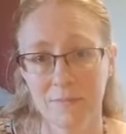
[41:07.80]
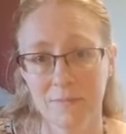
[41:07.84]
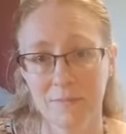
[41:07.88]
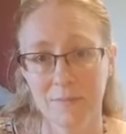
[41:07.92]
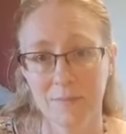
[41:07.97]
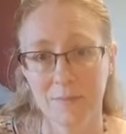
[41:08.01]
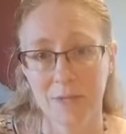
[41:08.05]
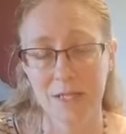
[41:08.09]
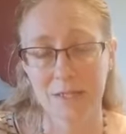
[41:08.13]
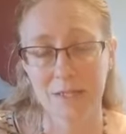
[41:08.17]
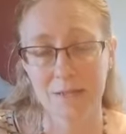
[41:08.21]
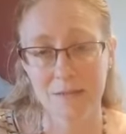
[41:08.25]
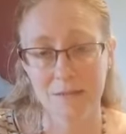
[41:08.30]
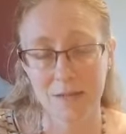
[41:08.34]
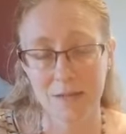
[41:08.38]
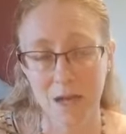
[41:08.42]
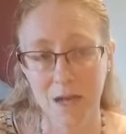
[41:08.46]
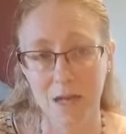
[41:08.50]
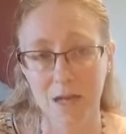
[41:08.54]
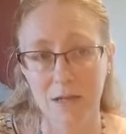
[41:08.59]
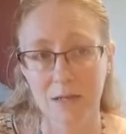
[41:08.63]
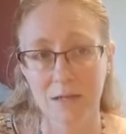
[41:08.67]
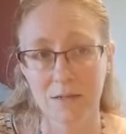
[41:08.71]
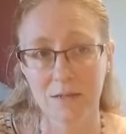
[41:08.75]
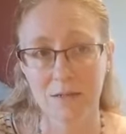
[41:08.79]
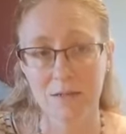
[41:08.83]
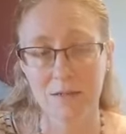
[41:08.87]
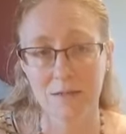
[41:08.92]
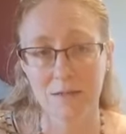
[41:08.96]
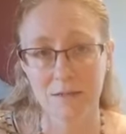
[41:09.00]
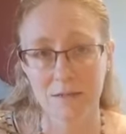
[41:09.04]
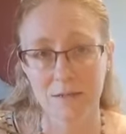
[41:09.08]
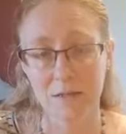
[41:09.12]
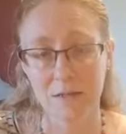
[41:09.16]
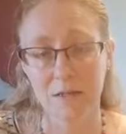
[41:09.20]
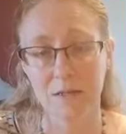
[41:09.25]
It's sad to
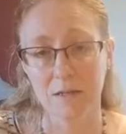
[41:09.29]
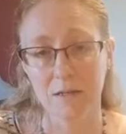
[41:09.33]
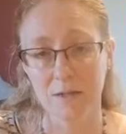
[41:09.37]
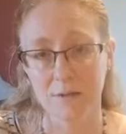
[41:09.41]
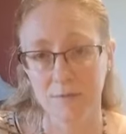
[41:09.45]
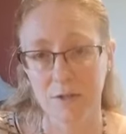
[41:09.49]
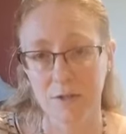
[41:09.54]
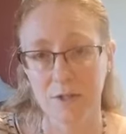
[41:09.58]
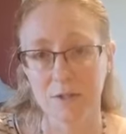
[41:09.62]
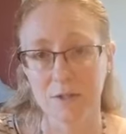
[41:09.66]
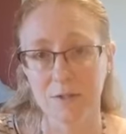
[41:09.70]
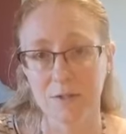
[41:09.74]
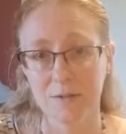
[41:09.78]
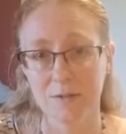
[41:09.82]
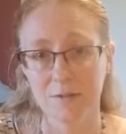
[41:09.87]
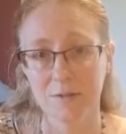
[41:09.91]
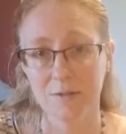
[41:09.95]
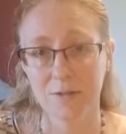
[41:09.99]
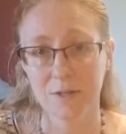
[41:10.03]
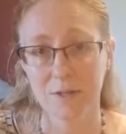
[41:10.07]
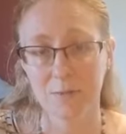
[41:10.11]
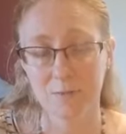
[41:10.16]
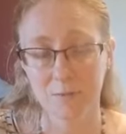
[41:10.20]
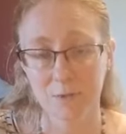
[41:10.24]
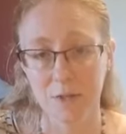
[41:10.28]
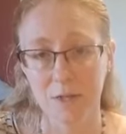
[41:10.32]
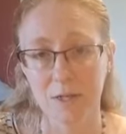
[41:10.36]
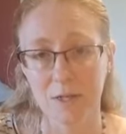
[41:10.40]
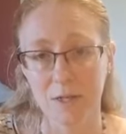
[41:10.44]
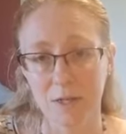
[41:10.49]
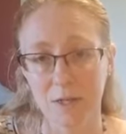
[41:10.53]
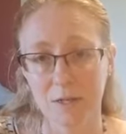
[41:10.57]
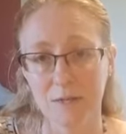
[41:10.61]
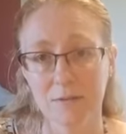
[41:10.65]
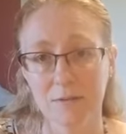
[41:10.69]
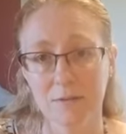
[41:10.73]
see the division. It really
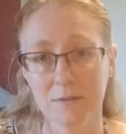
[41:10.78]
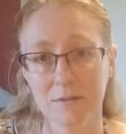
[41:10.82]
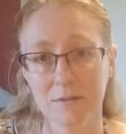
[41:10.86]
is.